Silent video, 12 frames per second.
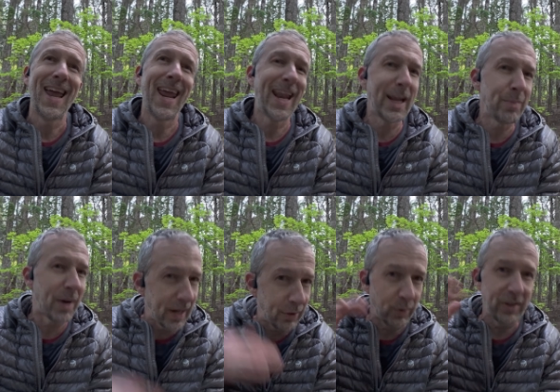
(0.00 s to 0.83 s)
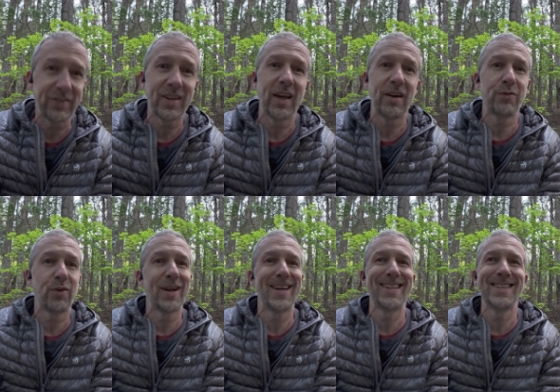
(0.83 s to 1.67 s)
any bike with this kind of
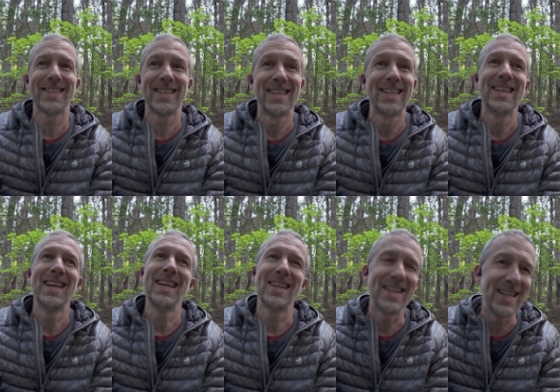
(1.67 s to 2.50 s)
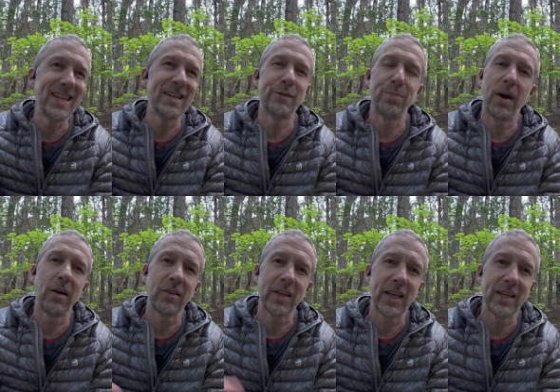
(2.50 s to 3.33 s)
range, it needs
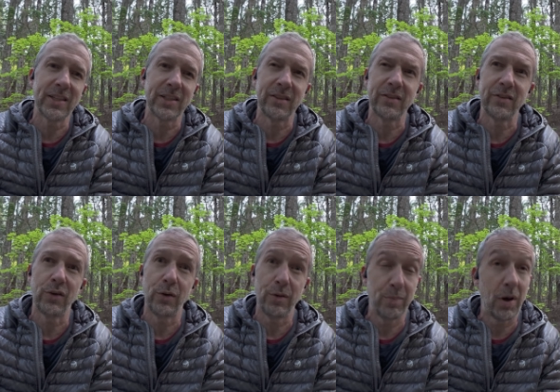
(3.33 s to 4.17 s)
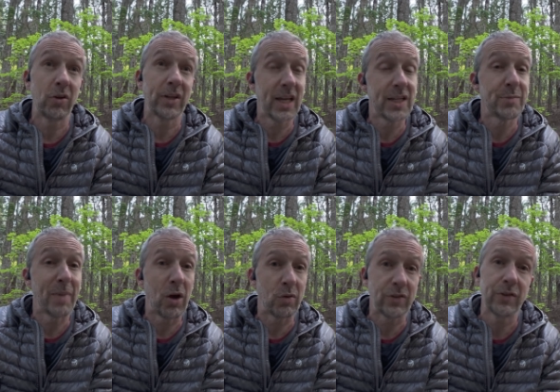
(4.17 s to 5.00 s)
bottle cages, or bottle cage
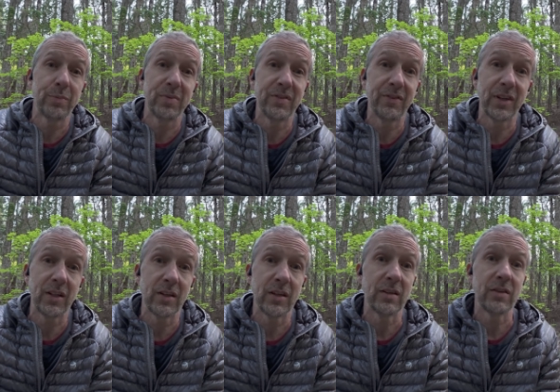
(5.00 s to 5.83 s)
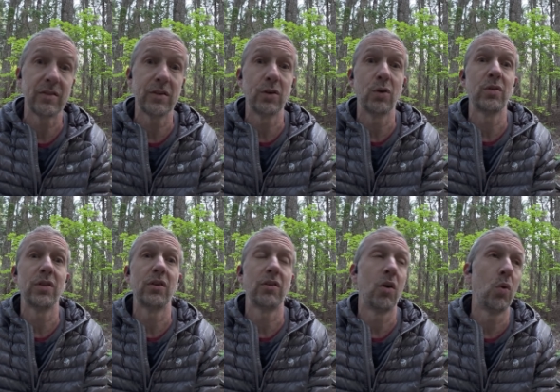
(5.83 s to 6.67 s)
mounts specifically. So
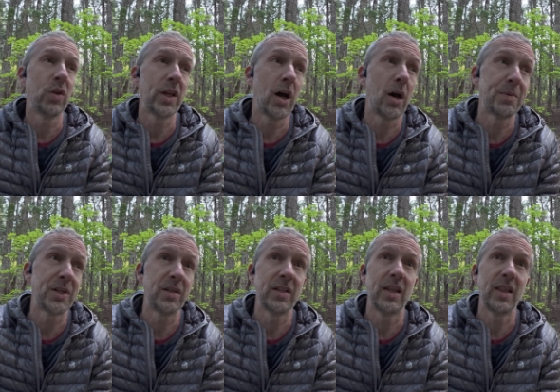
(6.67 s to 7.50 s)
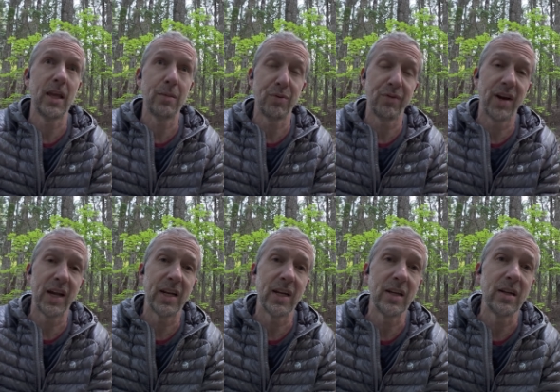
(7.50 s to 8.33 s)
the only option that they
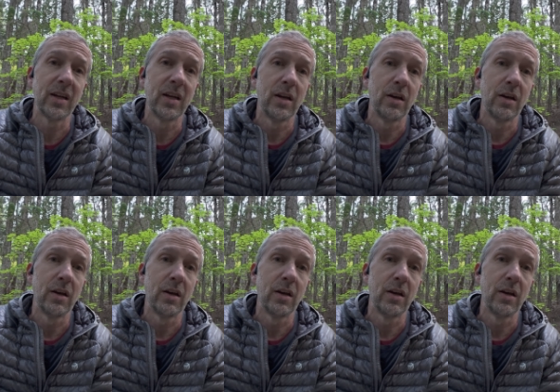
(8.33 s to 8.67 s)
provided